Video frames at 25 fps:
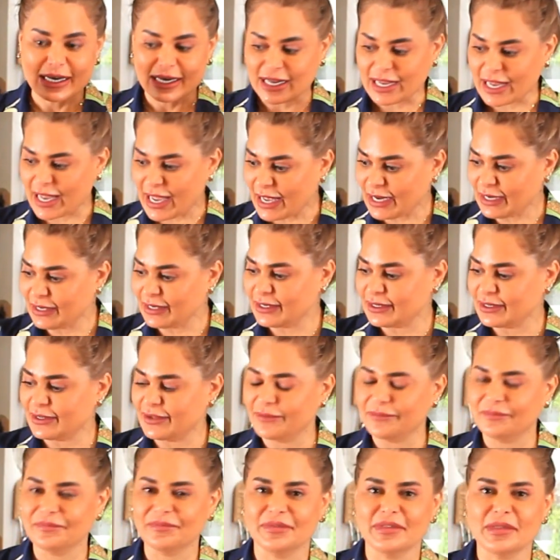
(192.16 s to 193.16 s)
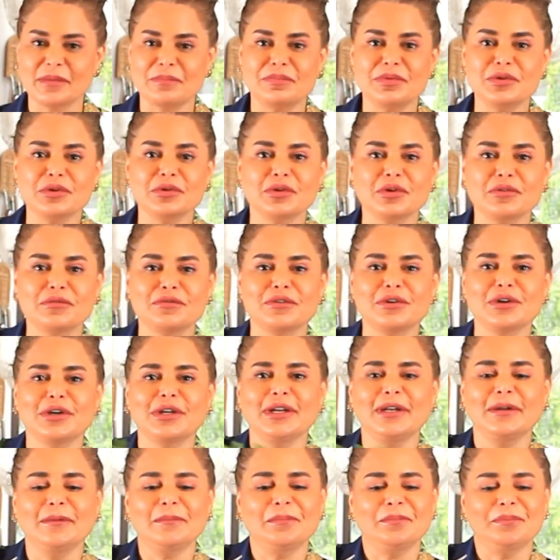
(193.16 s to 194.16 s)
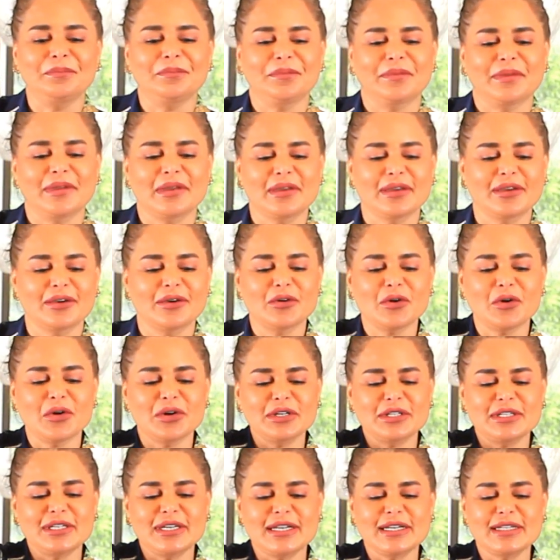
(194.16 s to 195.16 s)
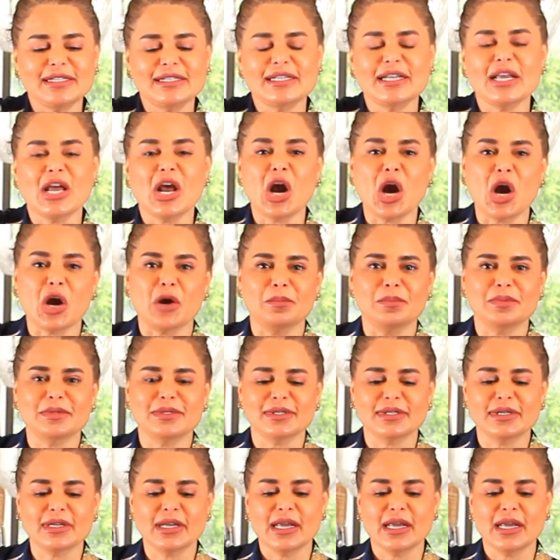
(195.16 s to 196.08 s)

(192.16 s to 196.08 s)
and the beautiful gorgeous herbs.